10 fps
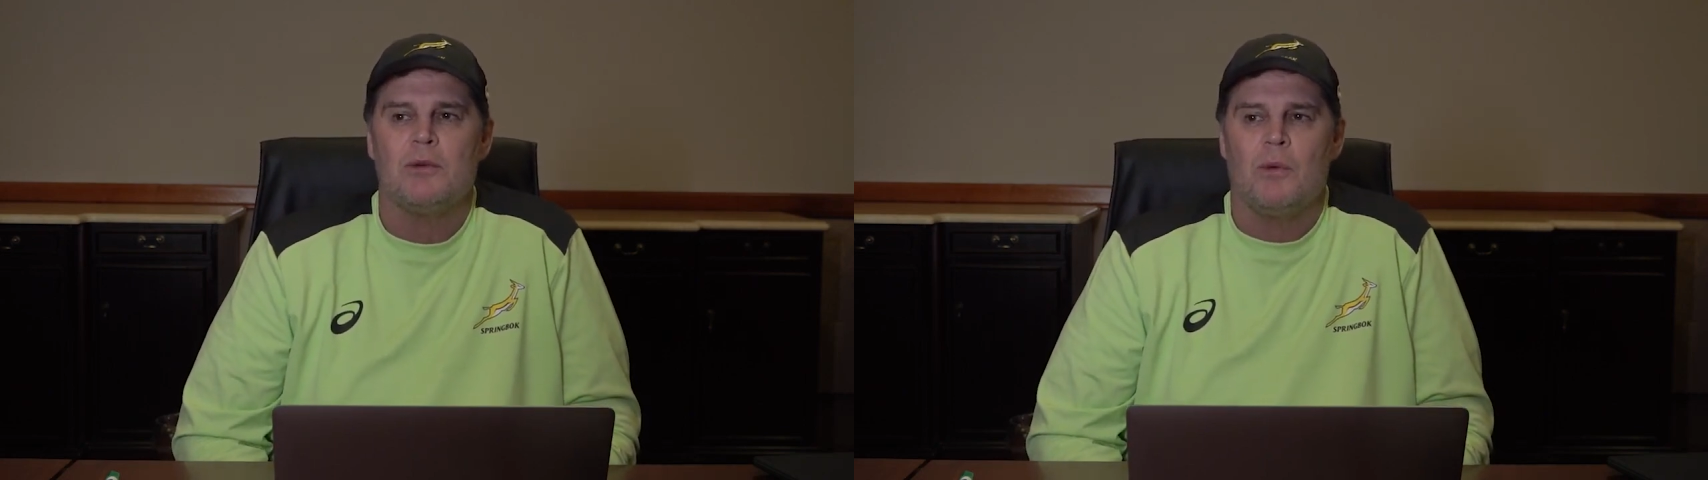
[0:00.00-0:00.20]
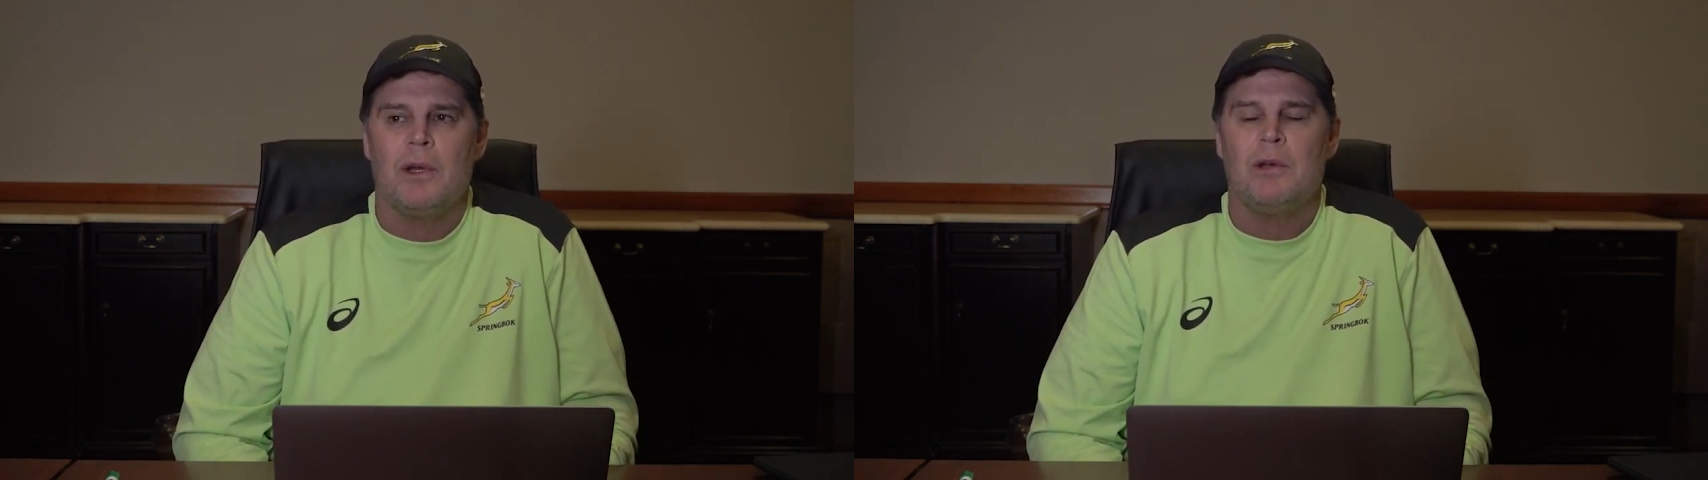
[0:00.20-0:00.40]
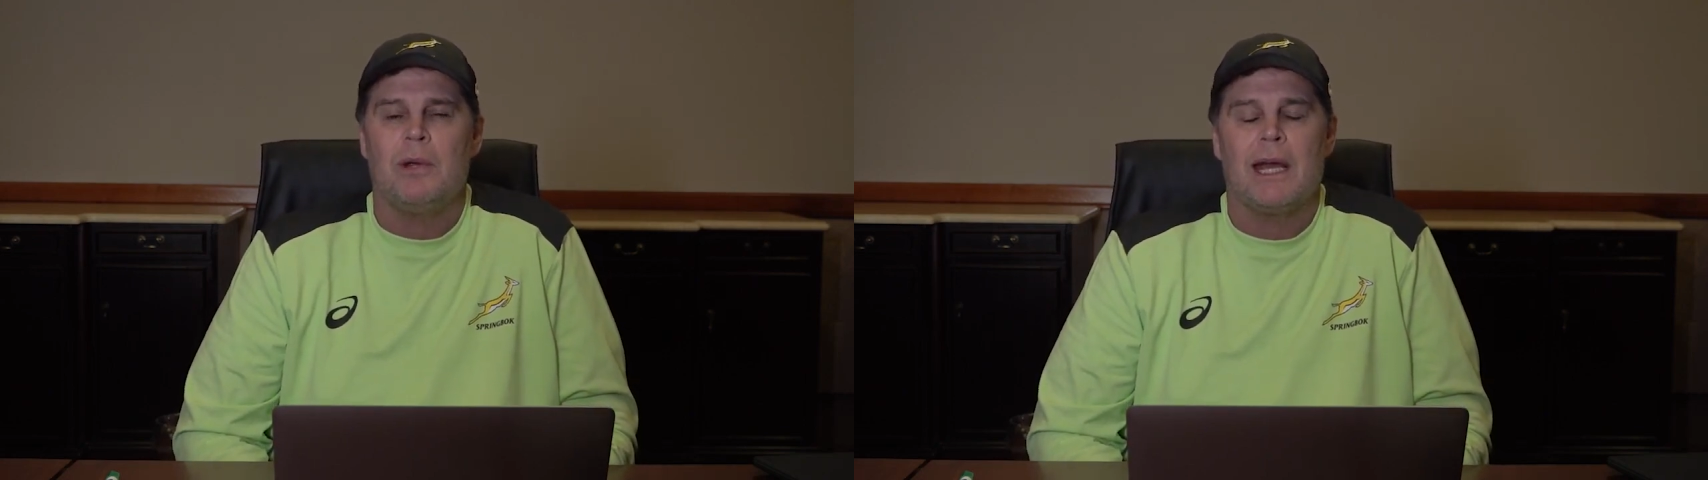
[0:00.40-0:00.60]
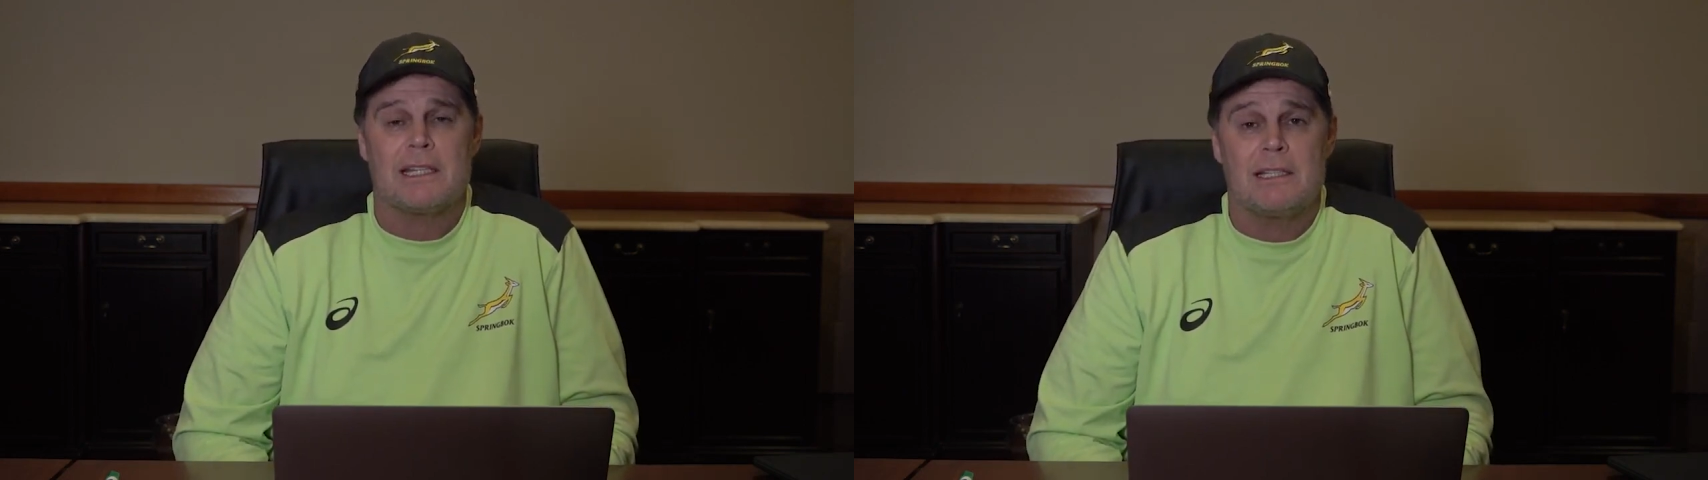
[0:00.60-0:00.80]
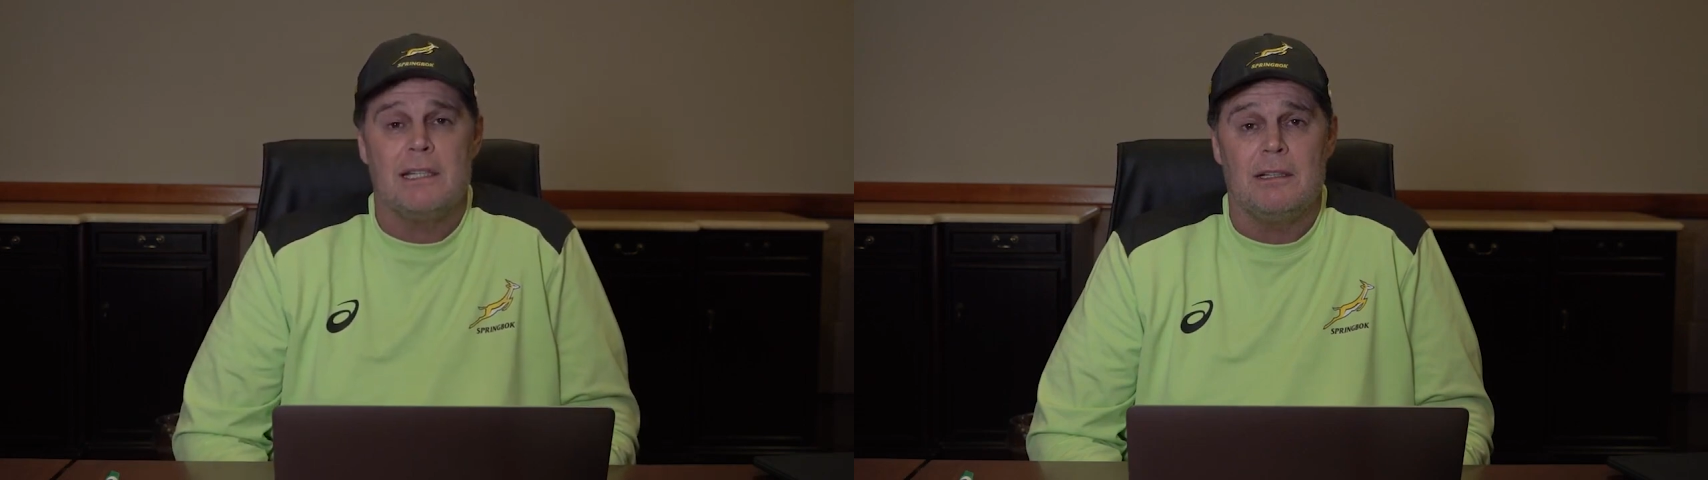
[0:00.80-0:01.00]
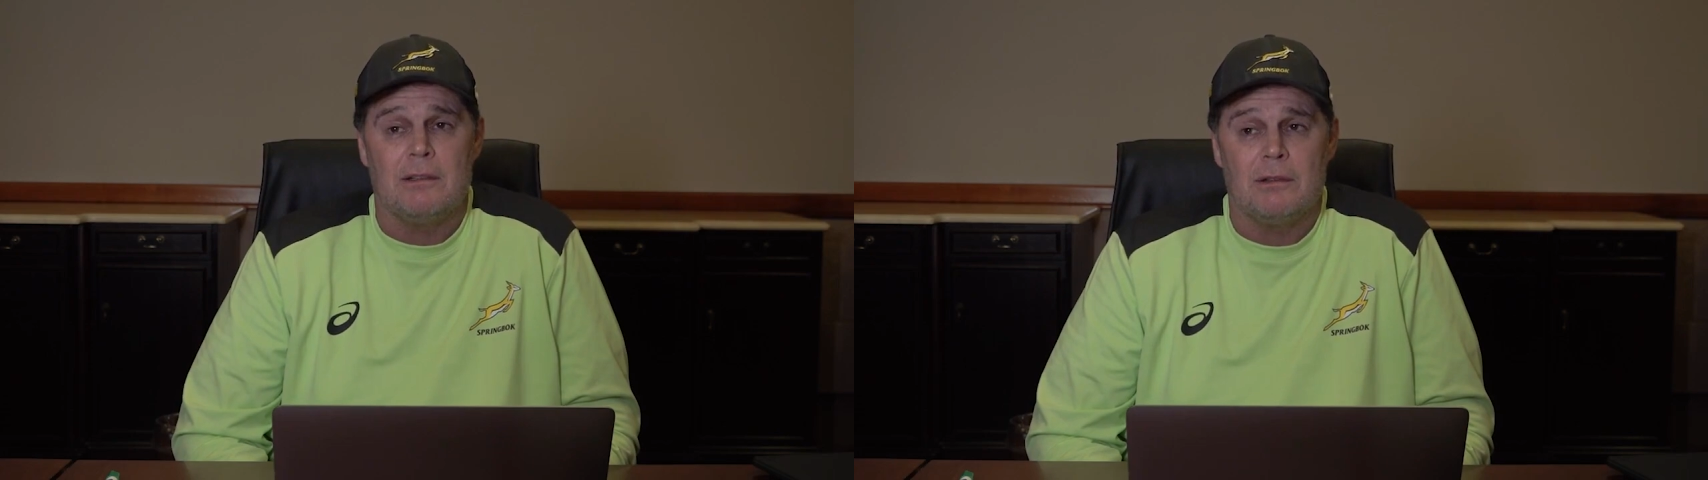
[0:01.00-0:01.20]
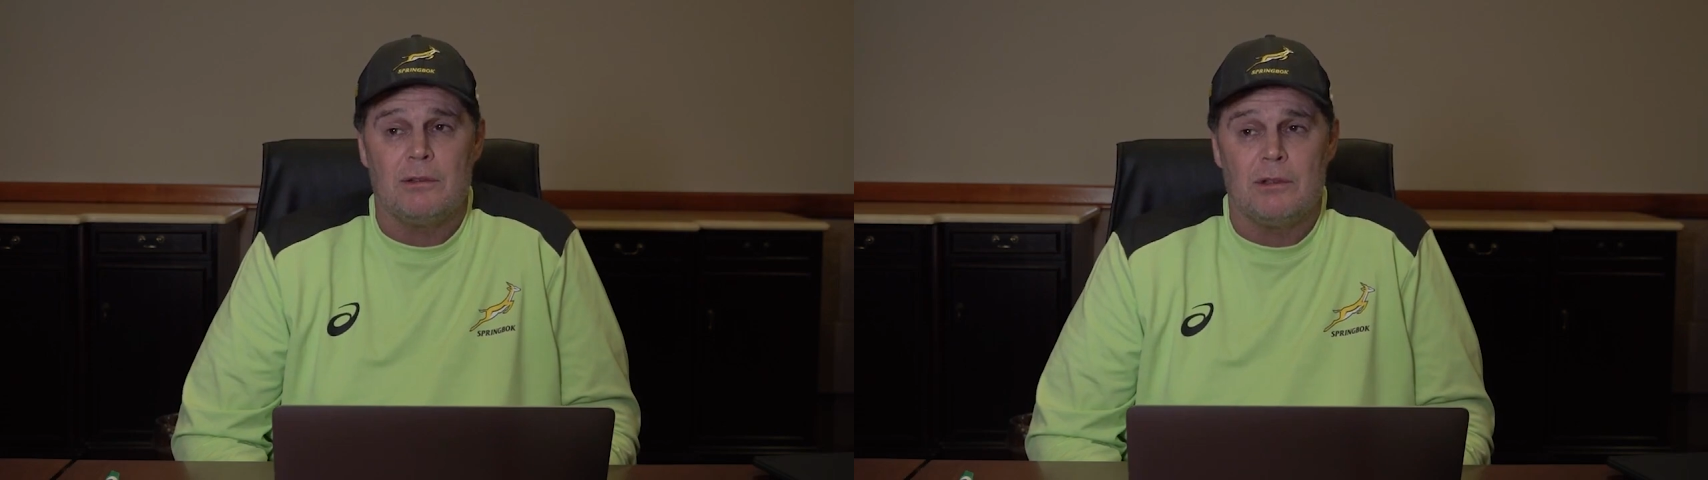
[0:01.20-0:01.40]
when we actually